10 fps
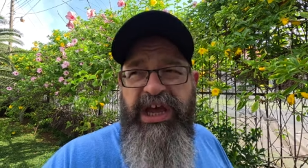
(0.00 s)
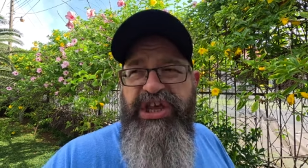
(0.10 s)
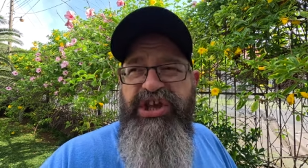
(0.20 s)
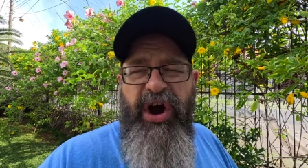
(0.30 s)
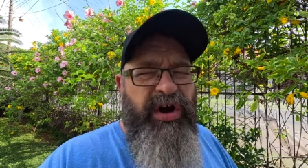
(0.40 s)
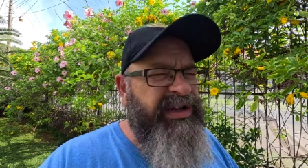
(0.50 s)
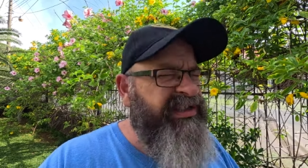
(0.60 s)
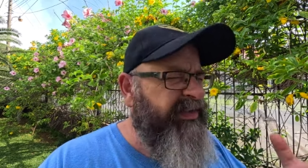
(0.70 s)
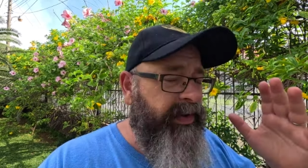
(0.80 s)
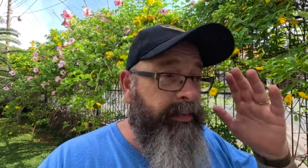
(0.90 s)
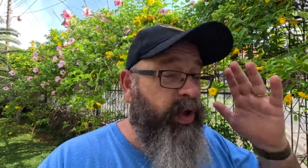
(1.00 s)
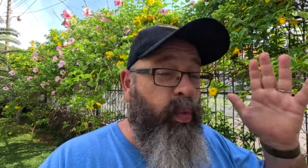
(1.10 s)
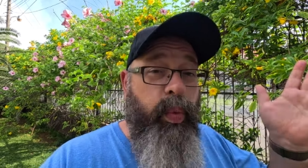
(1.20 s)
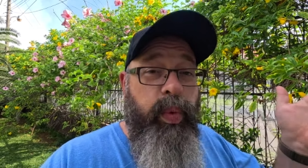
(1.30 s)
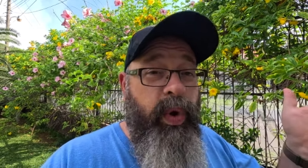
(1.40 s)
yard and stuff. And I'm like,
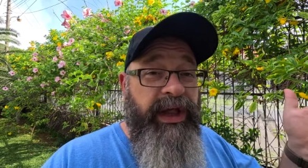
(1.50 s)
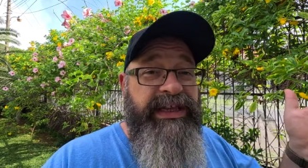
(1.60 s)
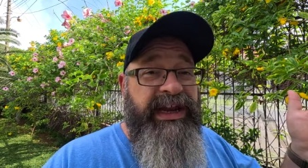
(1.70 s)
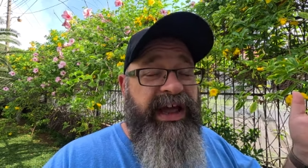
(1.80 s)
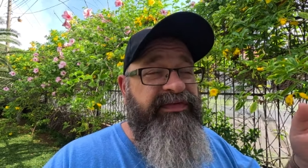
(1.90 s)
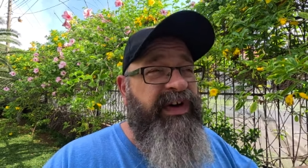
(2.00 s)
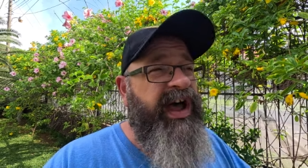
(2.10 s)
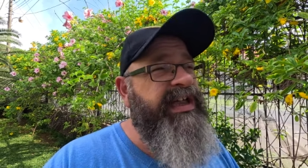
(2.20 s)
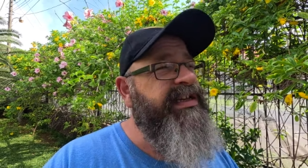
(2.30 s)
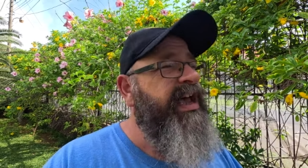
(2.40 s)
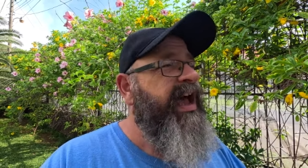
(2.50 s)
what did I find?